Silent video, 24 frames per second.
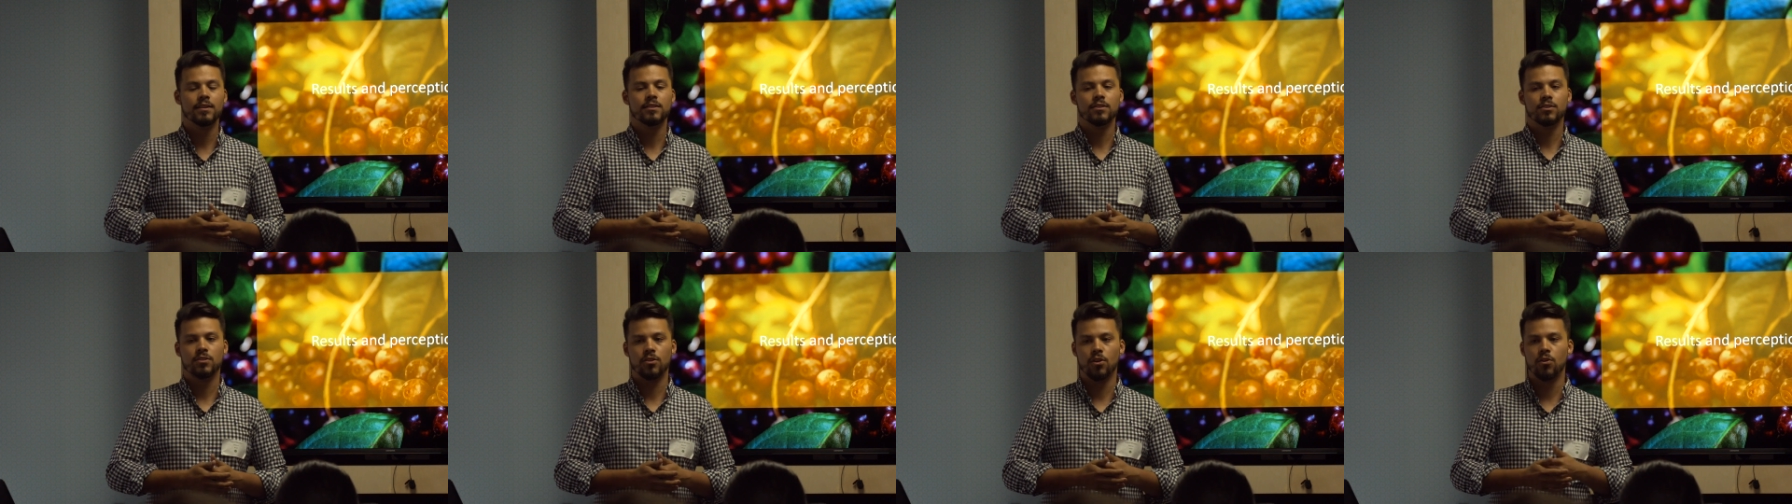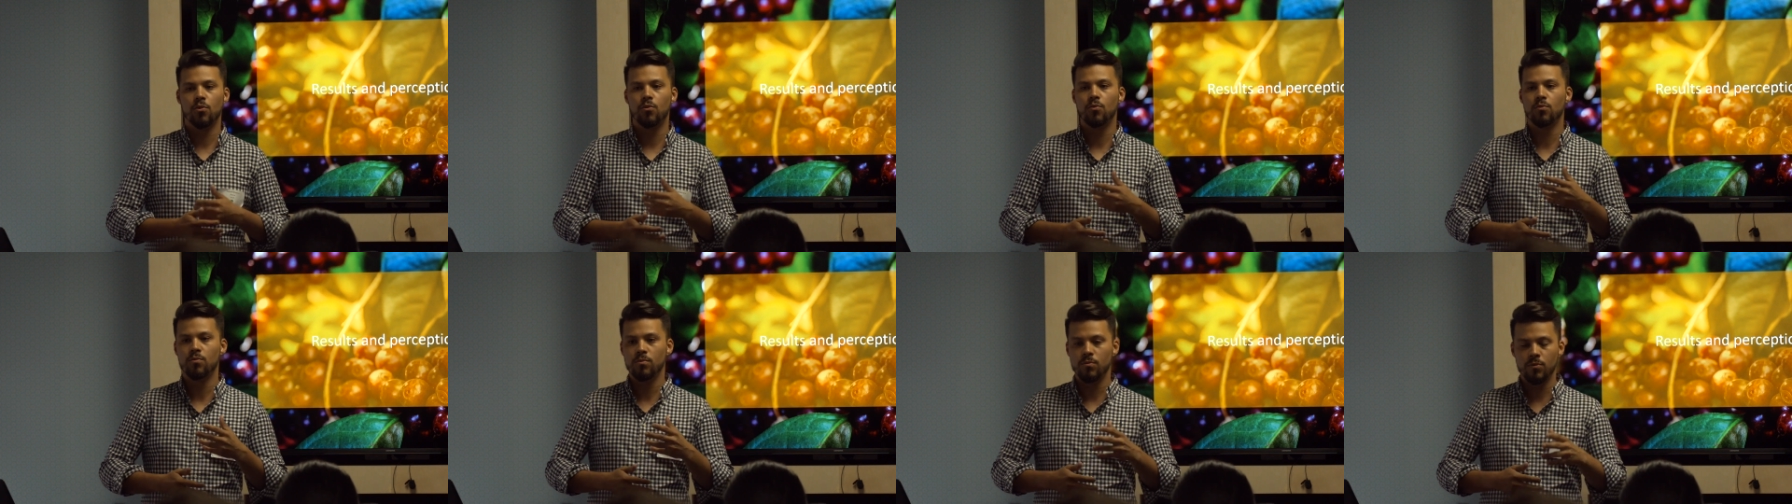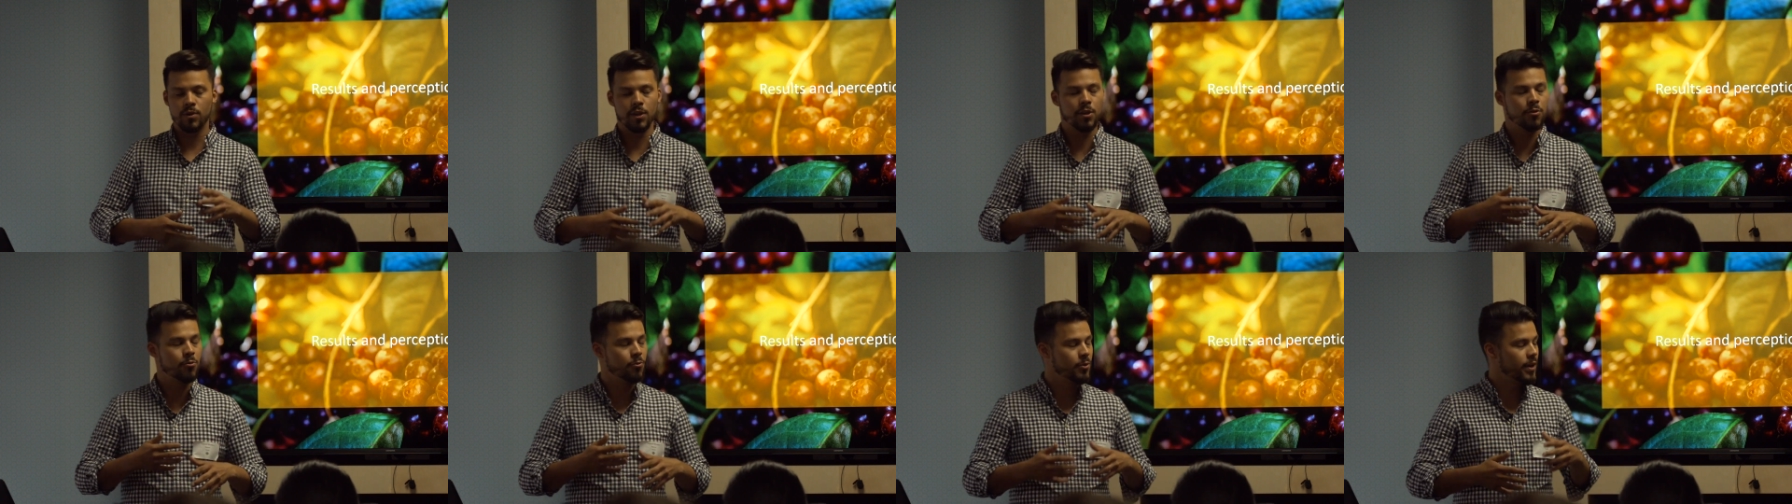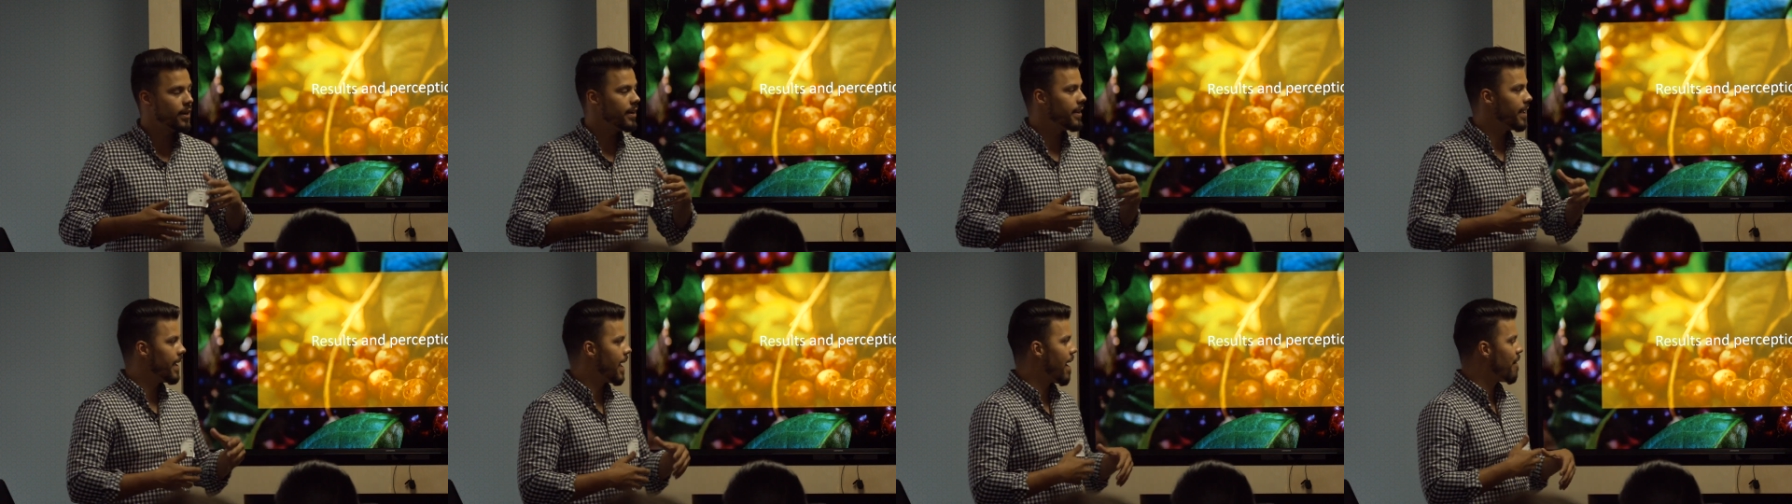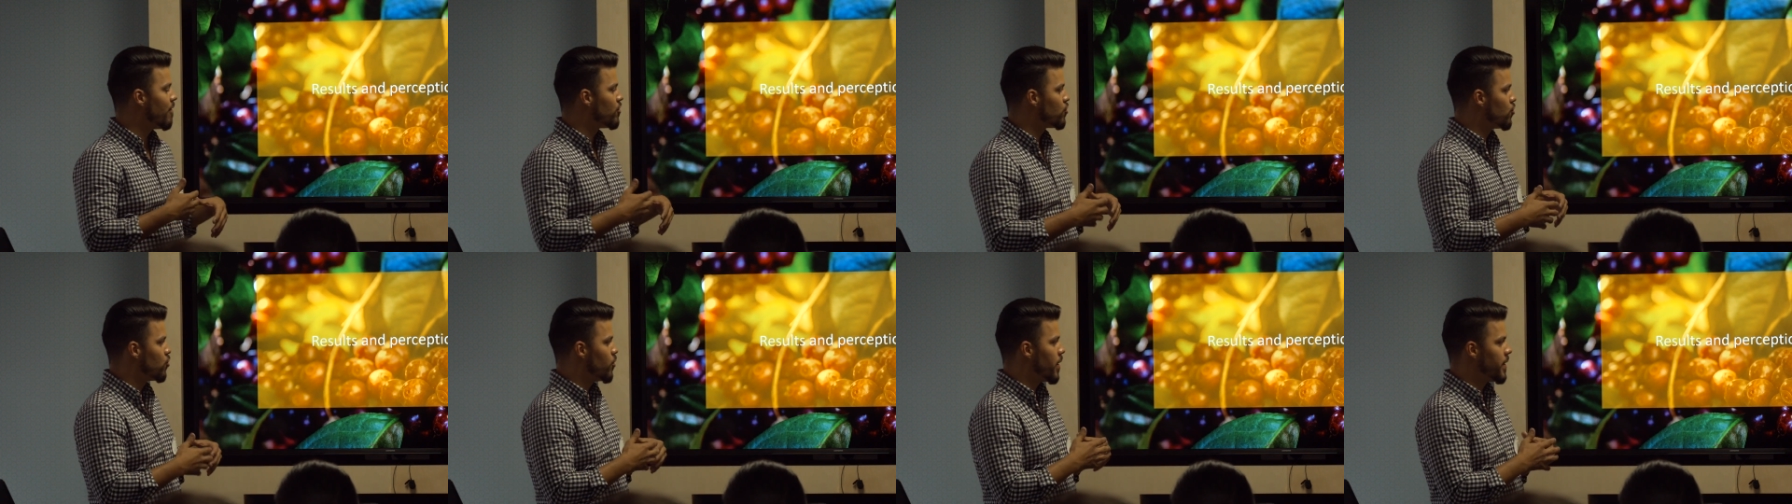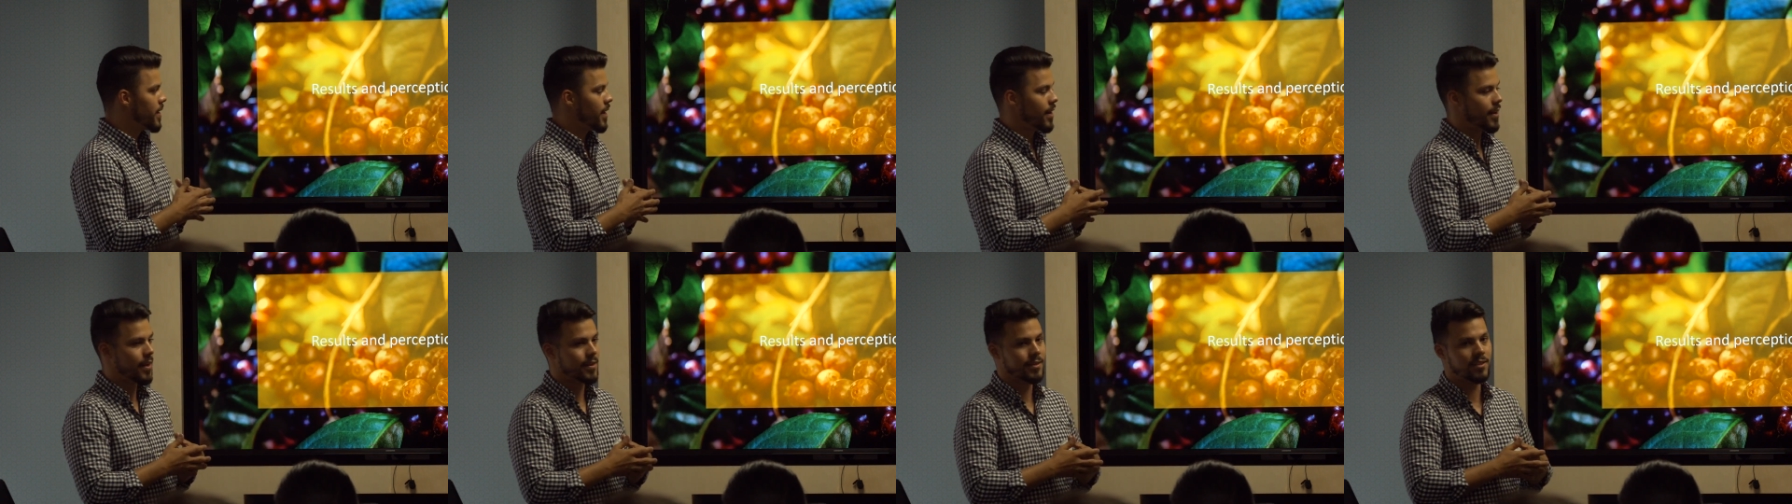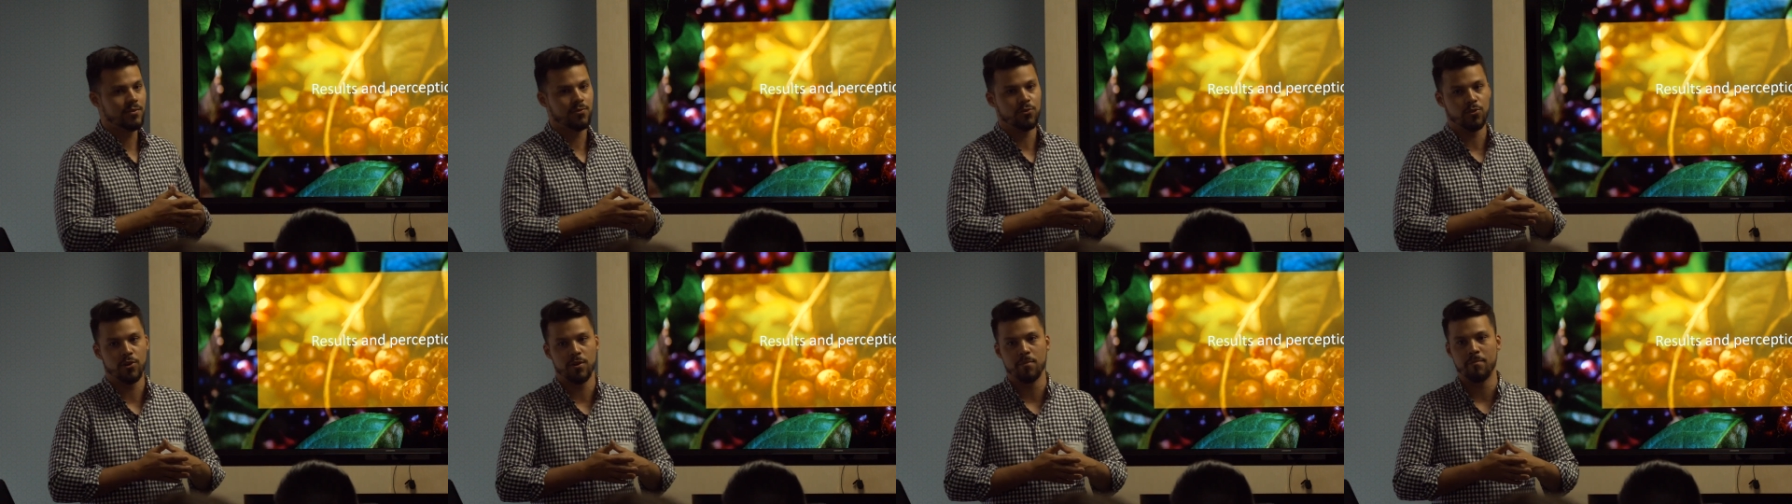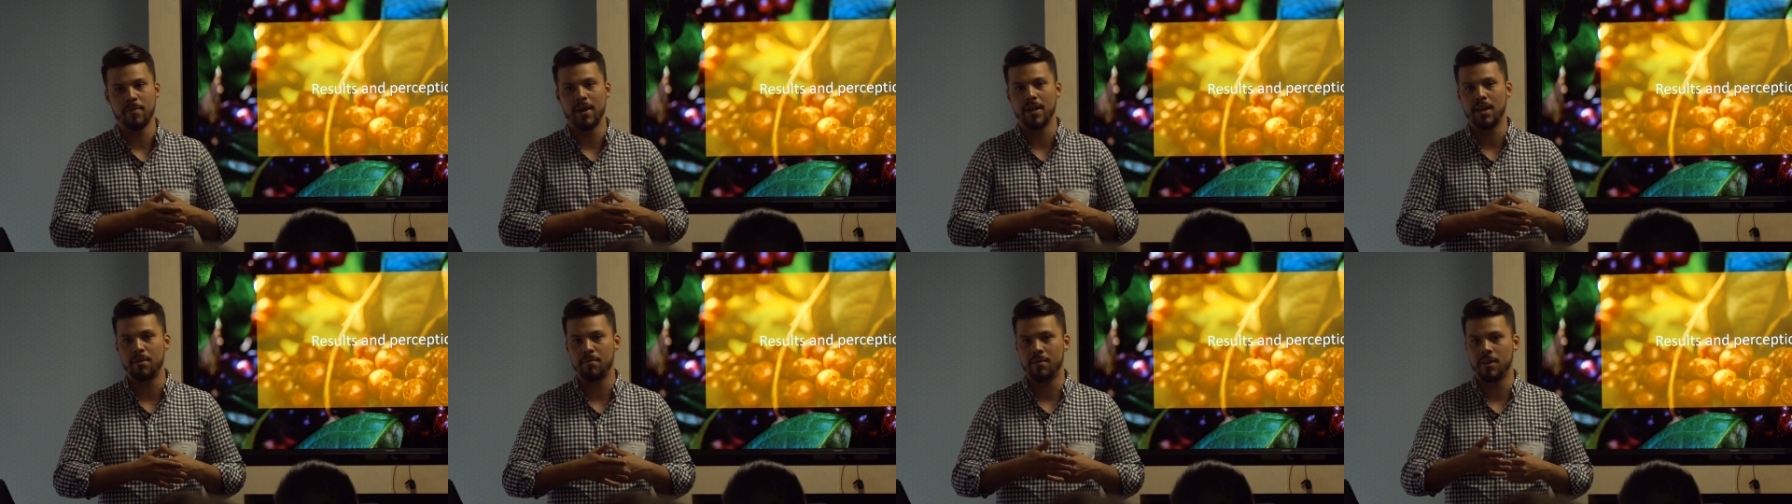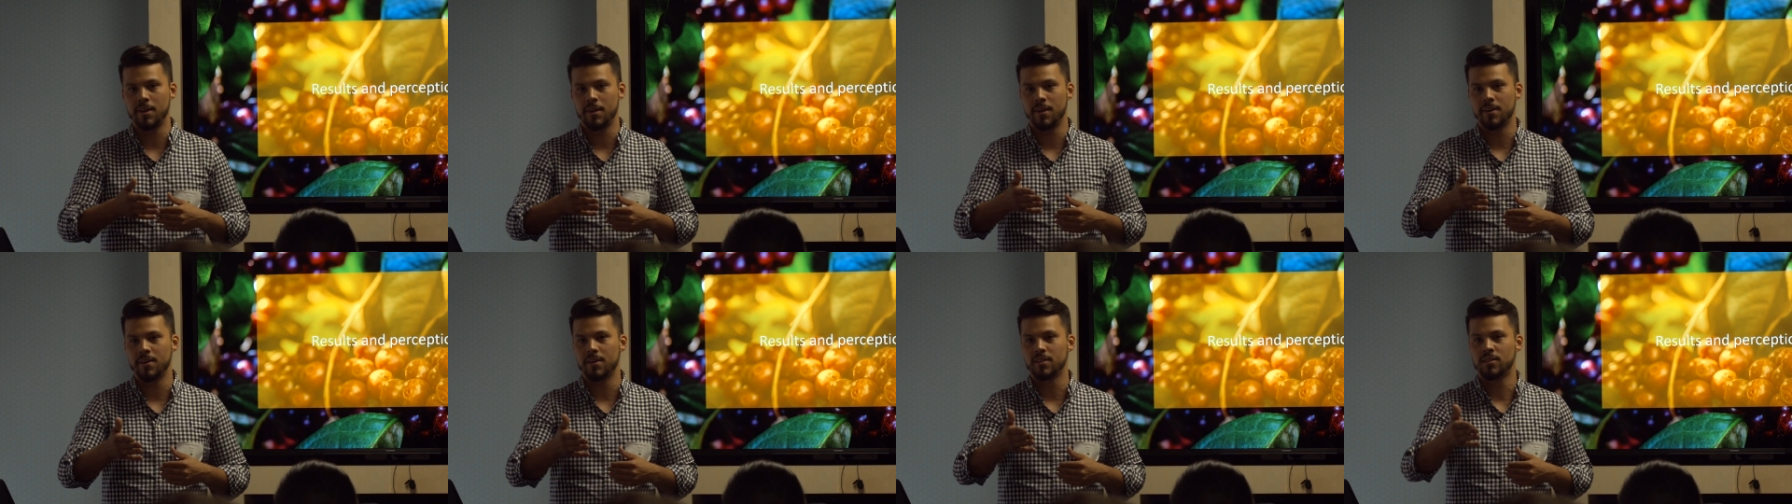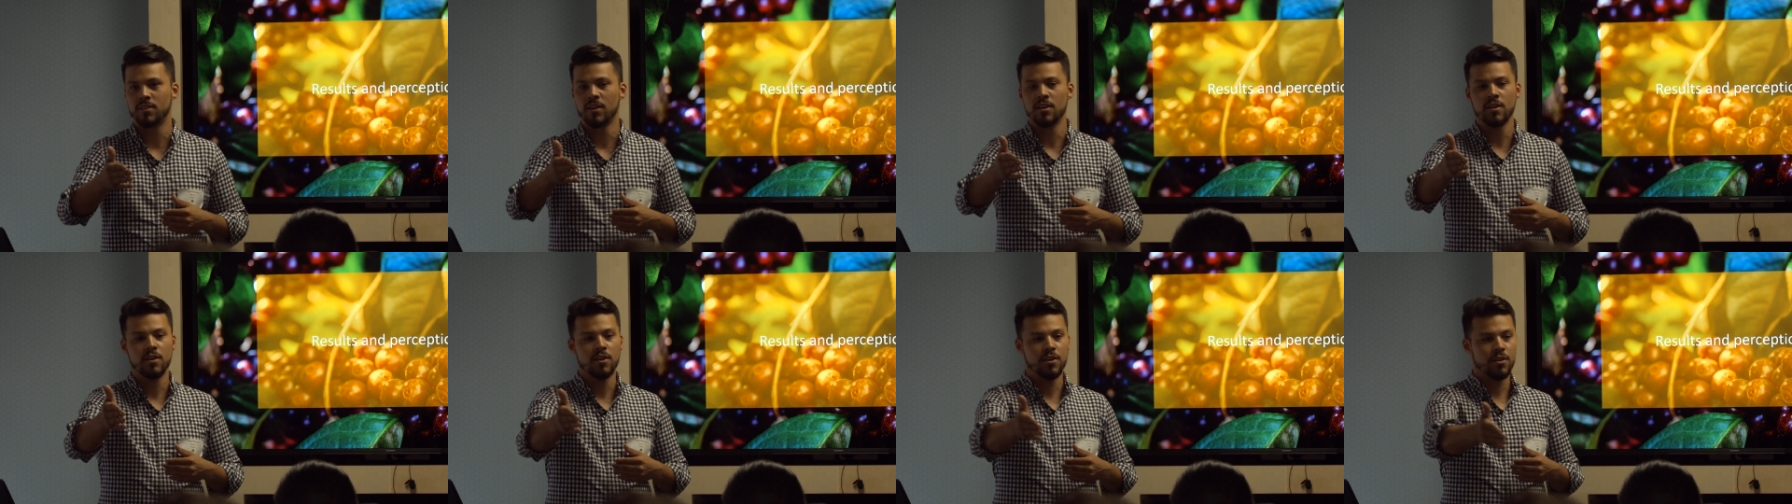So you really have to analyze for many, many years.